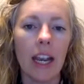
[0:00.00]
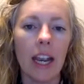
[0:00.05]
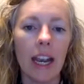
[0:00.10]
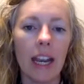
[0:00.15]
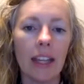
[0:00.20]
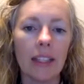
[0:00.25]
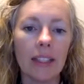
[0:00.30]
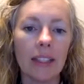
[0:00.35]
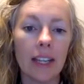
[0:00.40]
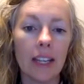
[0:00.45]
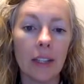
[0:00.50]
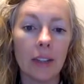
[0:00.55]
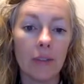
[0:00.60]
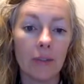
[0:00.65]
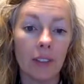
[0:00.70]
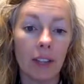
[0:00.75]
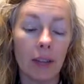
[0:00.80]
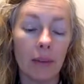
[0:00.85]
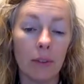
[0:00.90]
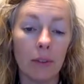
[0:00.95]

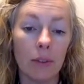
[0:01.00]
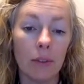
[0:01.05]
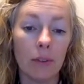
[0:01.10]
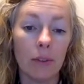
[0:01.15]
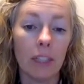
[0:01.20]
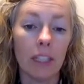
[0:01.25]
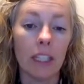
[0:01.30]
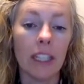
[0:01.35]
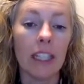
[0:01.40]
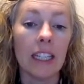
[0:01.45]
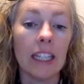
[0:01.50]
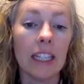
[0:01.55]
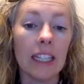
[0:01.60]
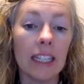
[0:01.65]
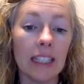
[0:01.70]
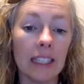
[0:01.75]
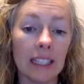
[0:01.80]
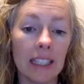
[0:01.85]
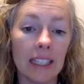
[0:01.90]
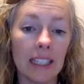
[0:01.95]
anti-inflammatory,
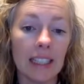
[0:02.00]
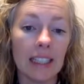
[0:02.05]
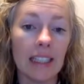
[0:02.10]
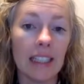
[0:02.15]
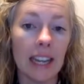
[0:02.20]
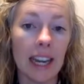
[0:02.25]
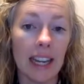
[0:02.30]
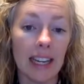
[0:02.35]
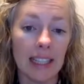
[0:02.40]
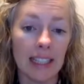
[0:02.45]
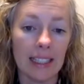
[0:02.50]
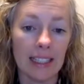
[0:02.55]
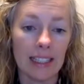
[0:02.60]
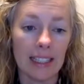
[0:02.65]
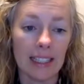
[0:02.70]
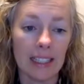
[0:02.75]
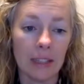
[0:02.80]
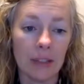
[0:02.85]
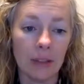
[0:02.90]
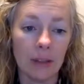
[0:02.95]
healing diet
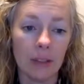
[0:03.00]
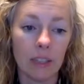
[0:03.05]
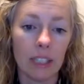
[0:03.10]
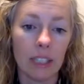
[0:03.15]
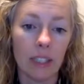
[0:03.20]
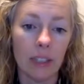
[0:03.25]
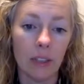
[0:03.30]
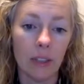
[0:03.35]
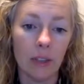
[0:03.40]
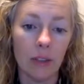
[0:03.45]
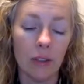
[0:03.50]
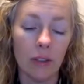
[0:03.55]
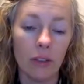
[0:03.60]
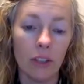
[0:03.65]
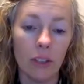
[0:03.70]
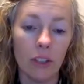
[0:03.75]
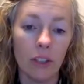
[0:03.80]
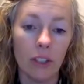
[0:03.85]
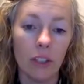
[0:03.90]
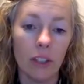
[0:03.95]
through keto
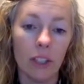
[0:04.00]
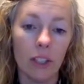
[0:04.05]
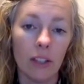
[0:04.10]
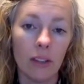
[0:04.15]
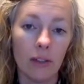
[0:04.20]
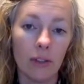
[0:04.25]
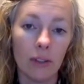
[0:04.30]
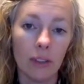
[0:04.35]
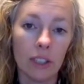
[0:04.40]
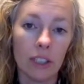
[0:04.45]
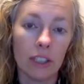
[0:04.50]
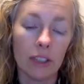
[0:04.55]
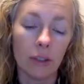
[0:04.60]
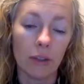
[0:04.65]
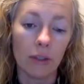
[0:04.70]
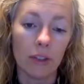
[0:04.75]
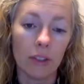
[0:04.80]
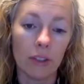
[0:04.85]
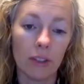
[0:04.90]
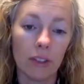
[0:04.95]
and through
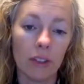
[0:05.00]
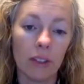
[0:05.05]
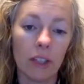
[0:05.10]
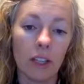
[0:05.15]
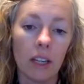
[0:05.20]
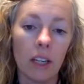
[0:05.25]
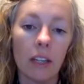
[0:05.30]
ketosis.